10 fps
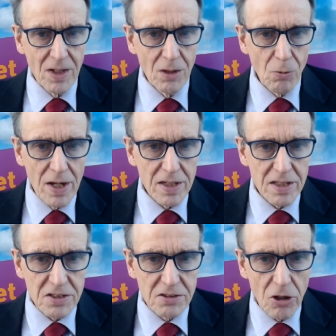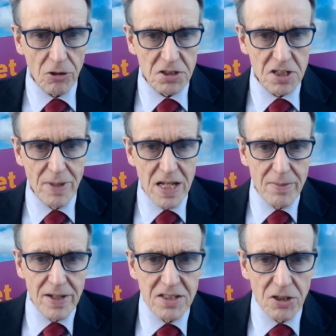when Dr.
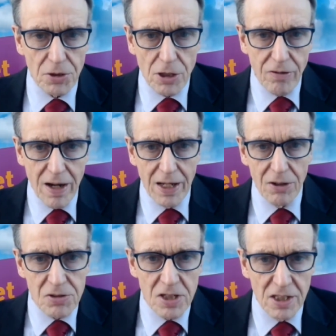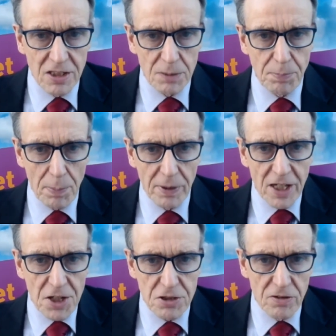Tamimi told a crowd that the
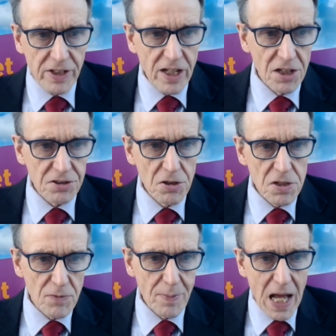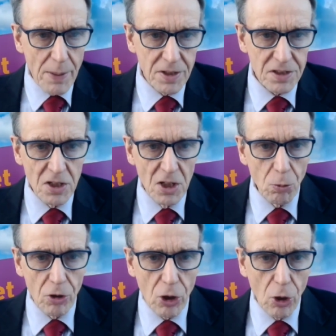publication of the cartoons of Muhammad
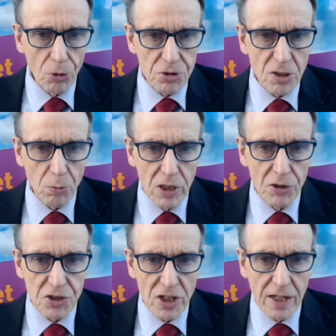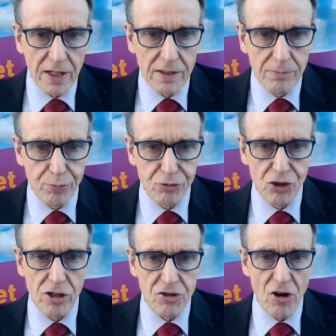will cause the world to,
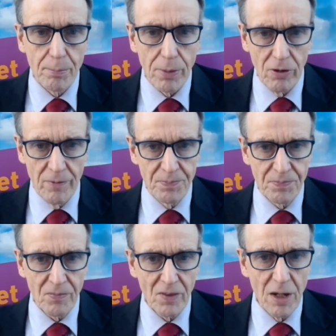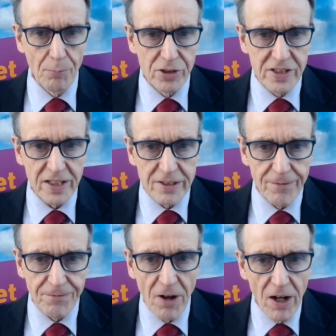to tremble and
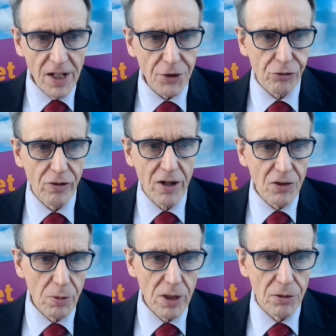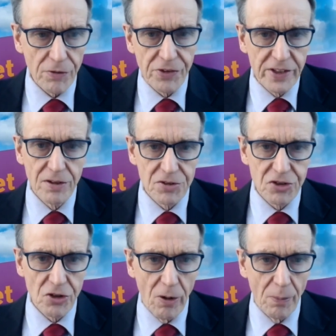predicted fires throughout the world if they don't
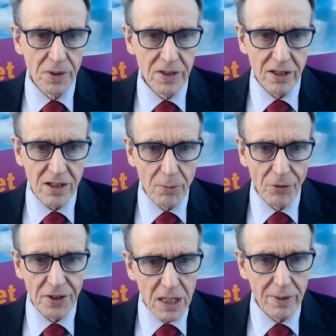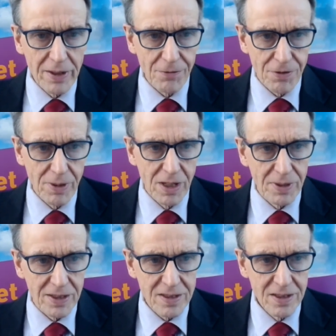stop. Now, come on, think about that for a moment.